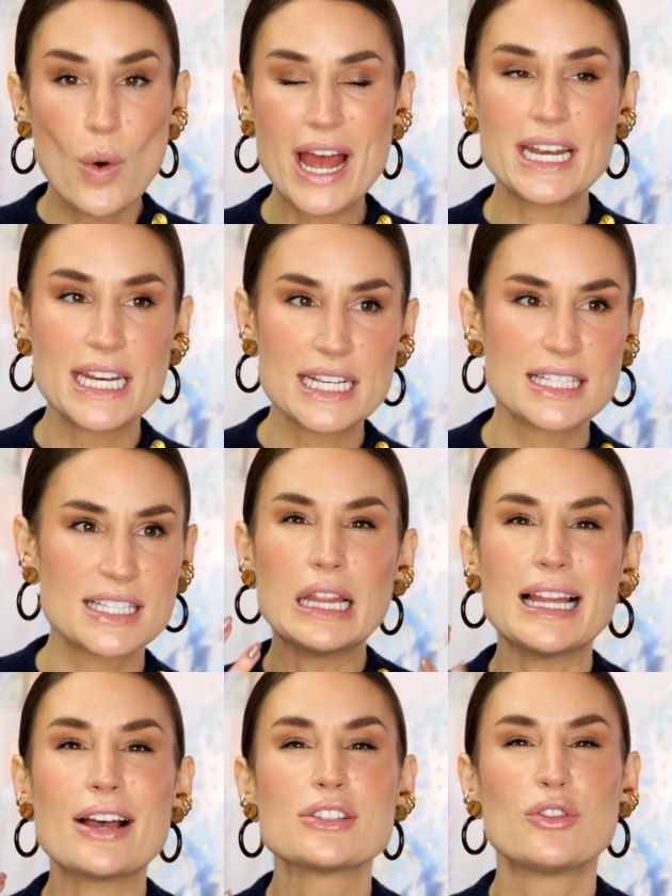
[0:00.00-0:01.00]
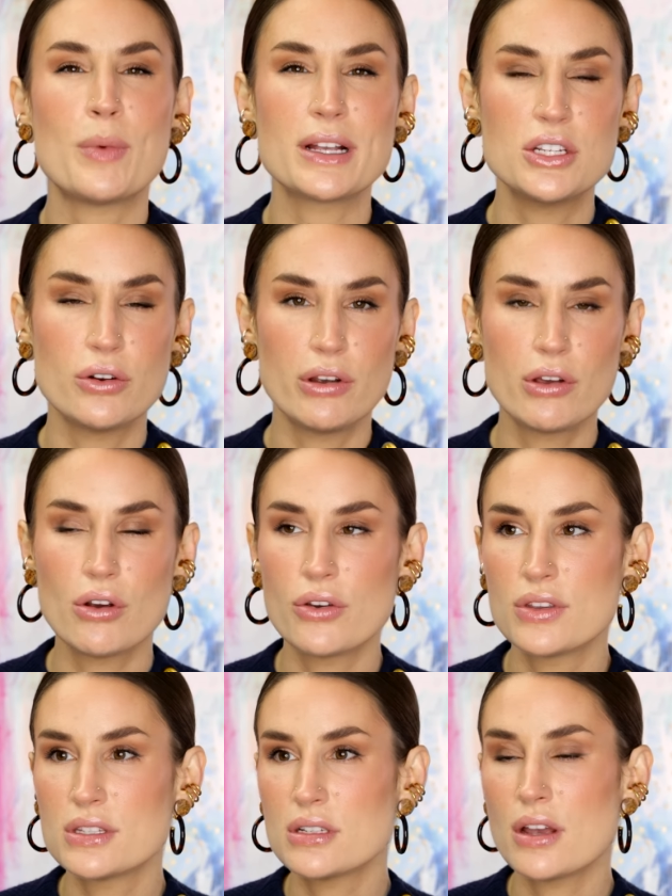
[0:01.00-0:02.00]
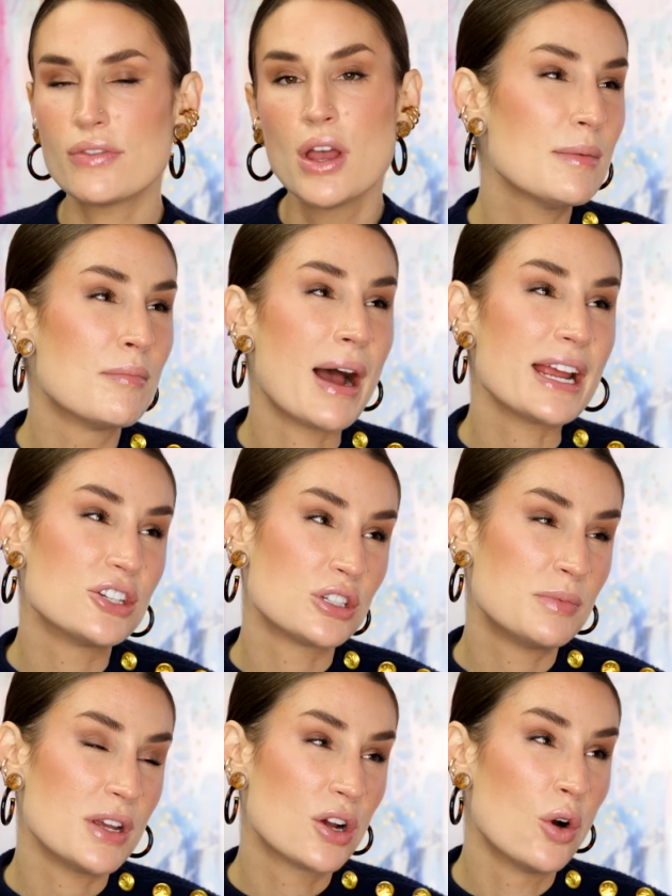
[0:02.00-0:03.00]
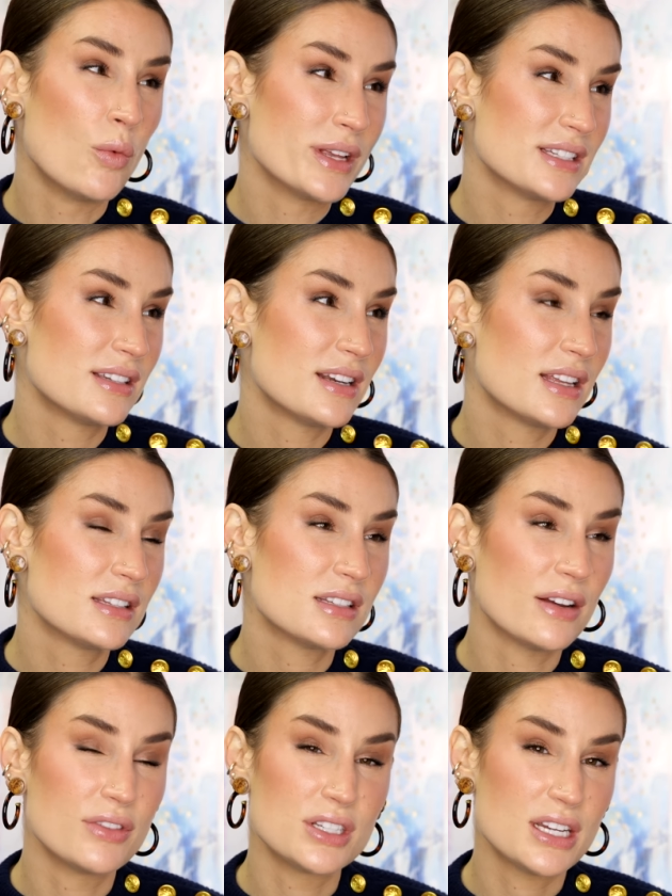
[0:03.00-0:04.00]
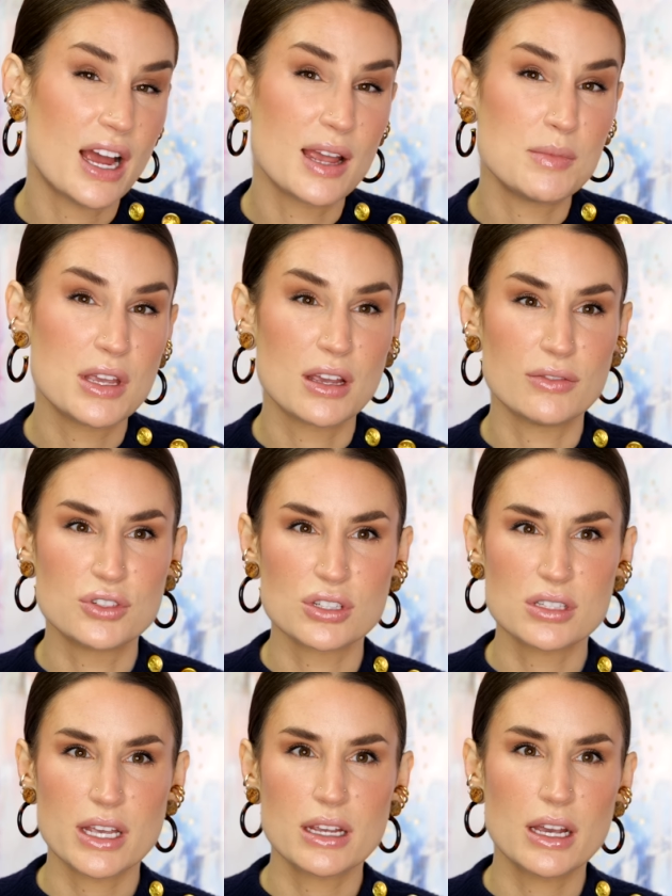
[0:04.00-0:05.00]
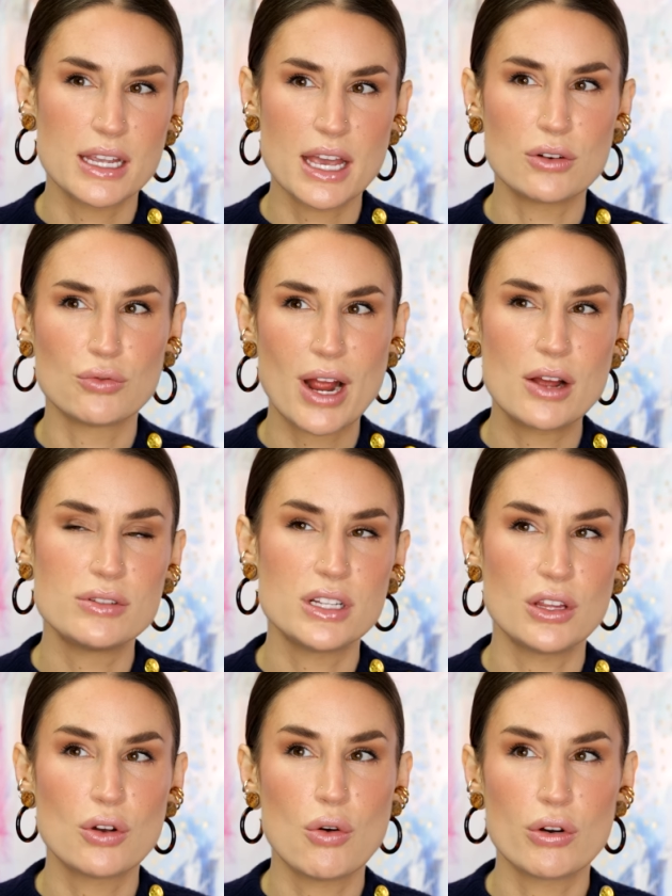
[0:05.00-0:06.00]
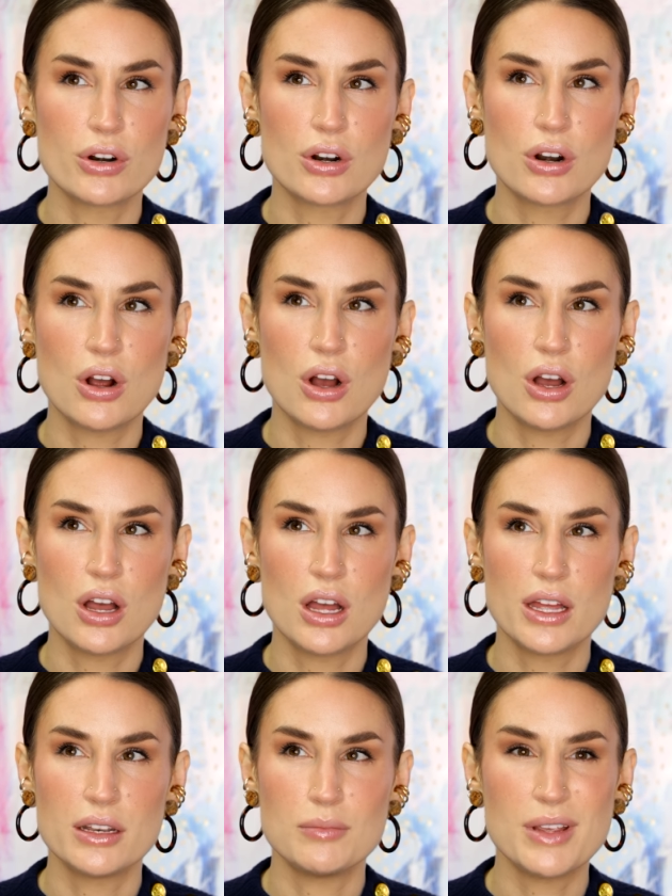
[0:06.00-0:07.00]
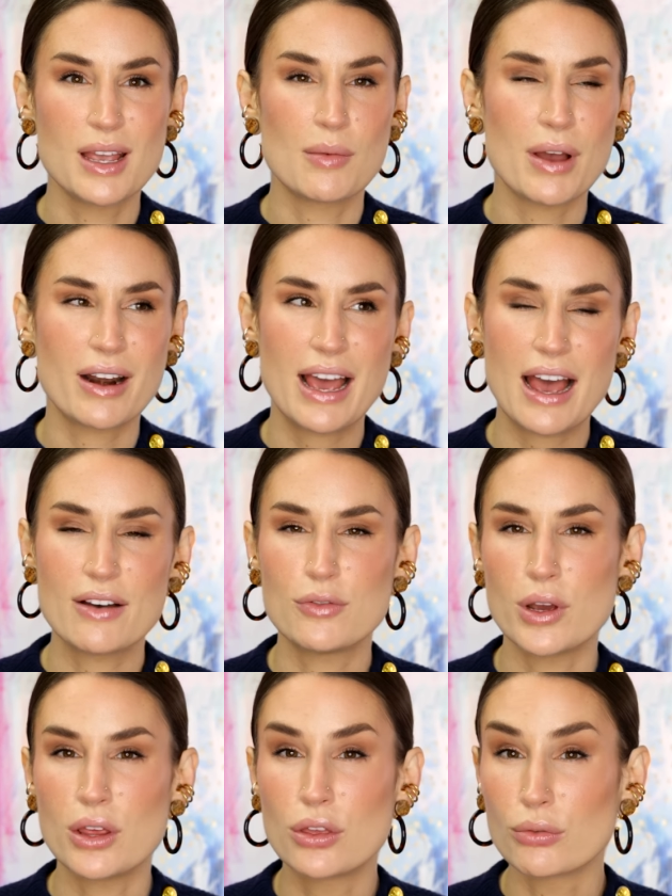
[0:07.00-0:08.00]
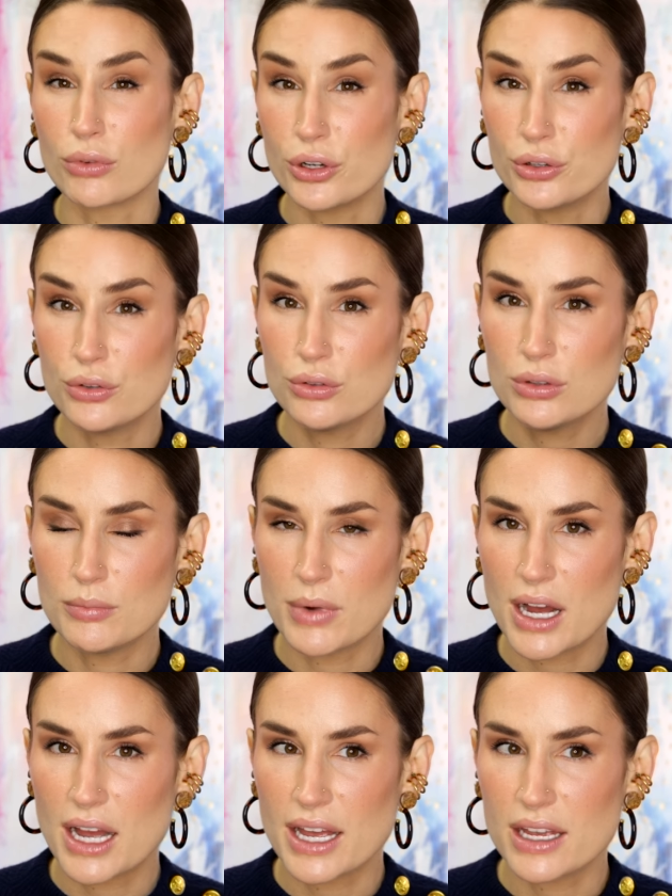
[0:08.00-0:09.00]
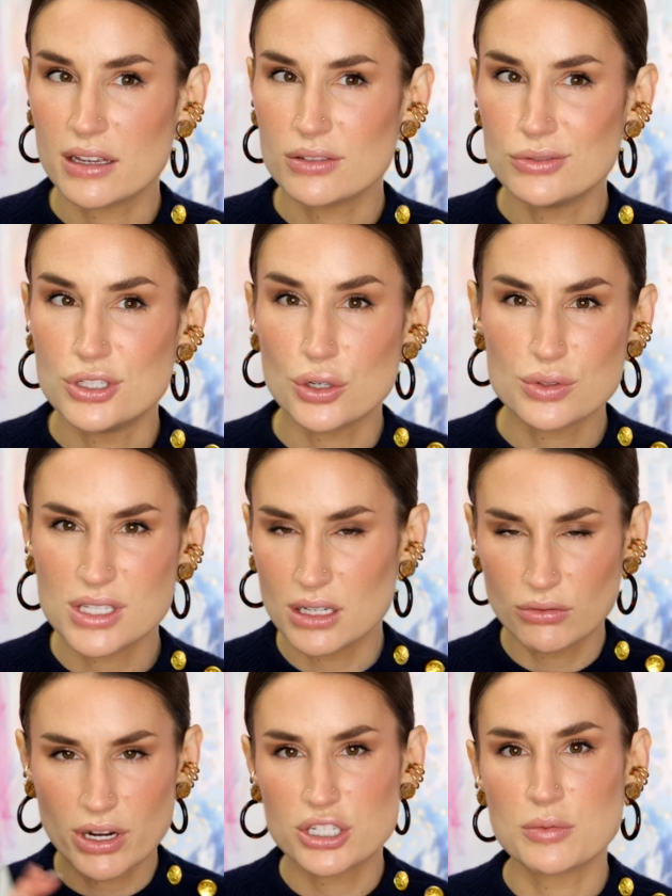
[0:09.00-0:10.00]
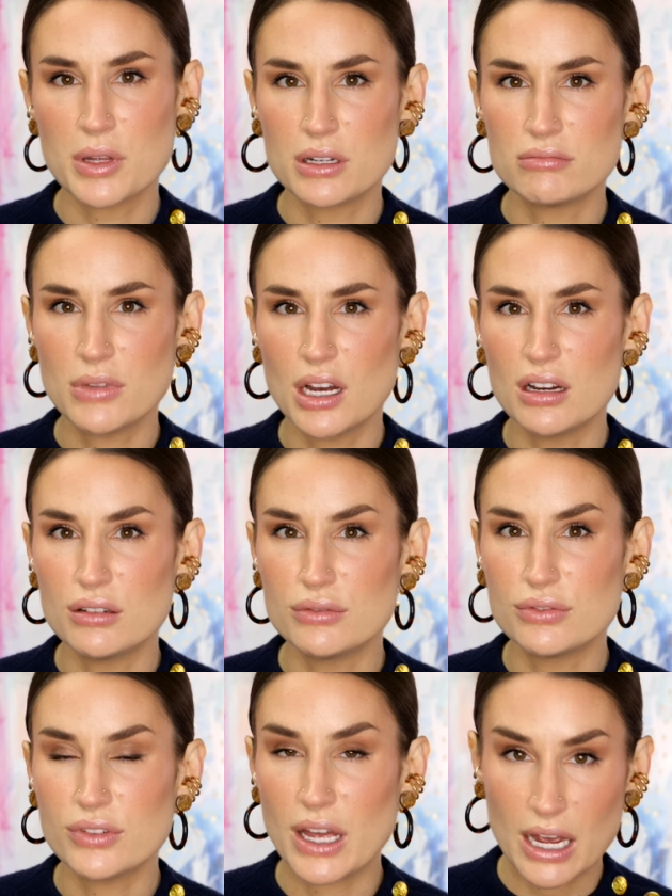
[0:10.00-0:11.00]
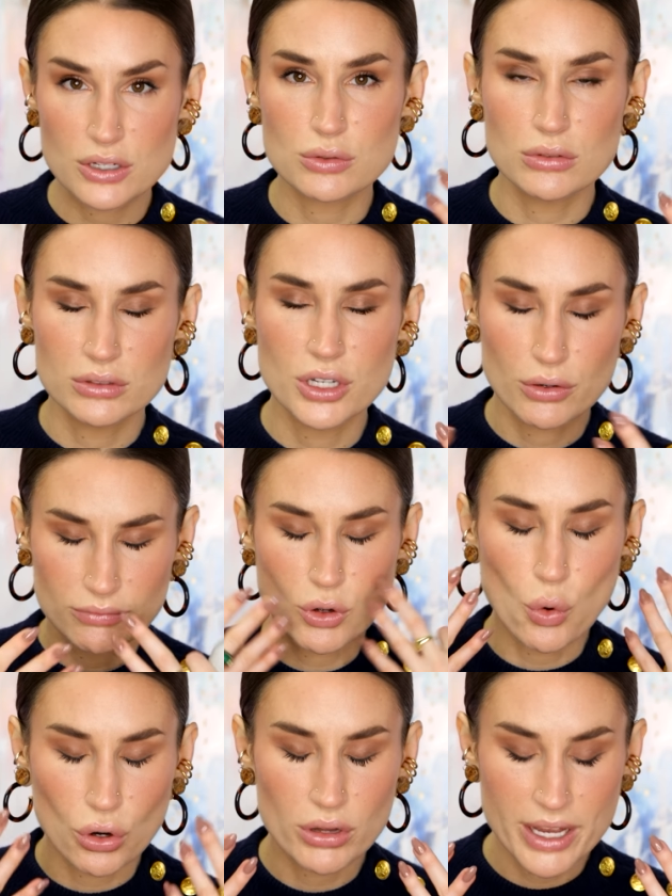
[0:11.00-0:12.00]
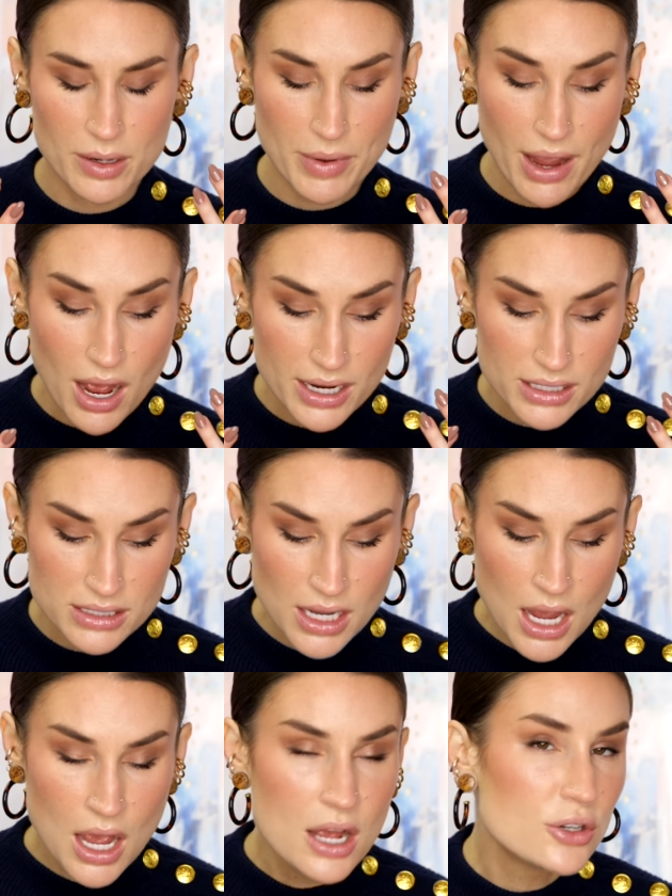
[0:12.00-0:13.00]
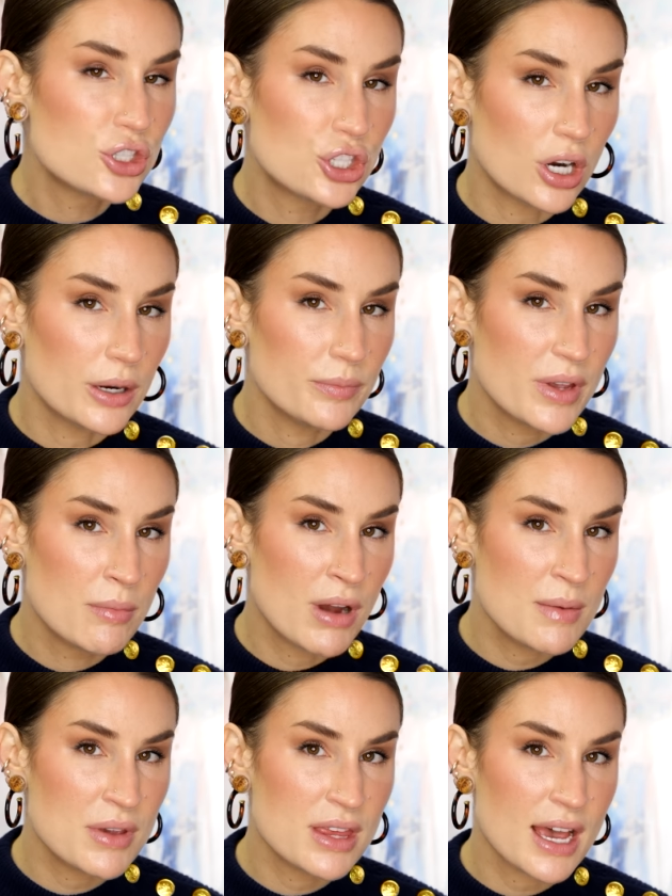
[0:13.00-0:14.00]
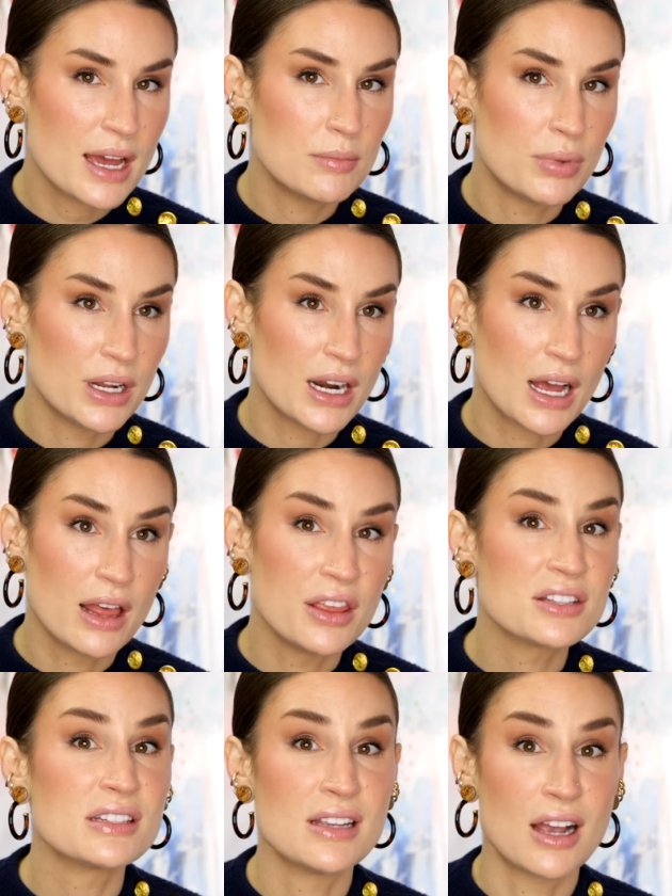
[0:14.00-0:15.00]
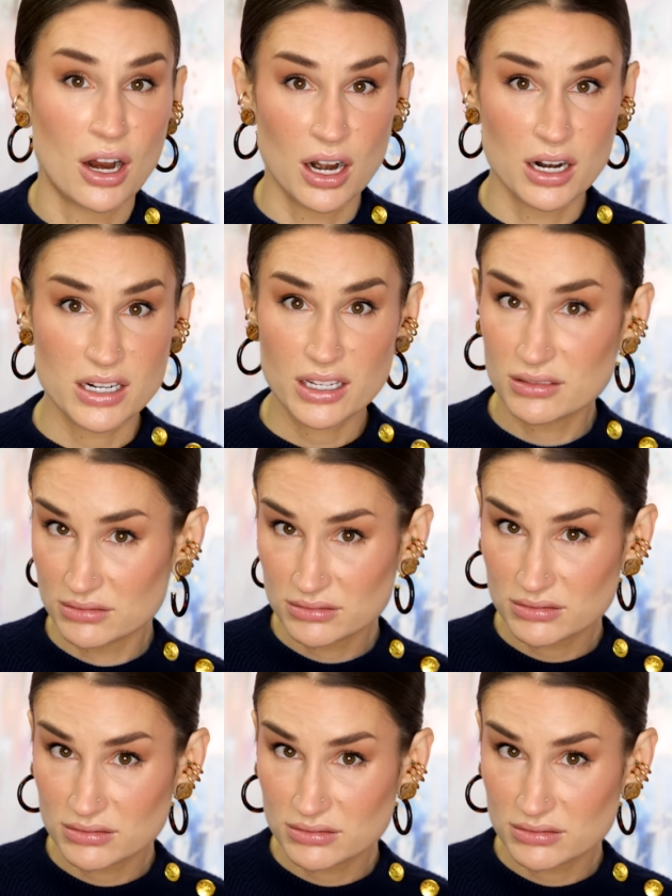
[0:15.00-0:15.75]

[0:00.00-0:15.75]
Wetness allows for bacteria growth and stuff. It might just be a coincidence of the timing of just like, again, rounding the corner on being about halfway through my dosing regimen of actual, you know, oral antibiotics. Sure, it might be that, but this is not hurting.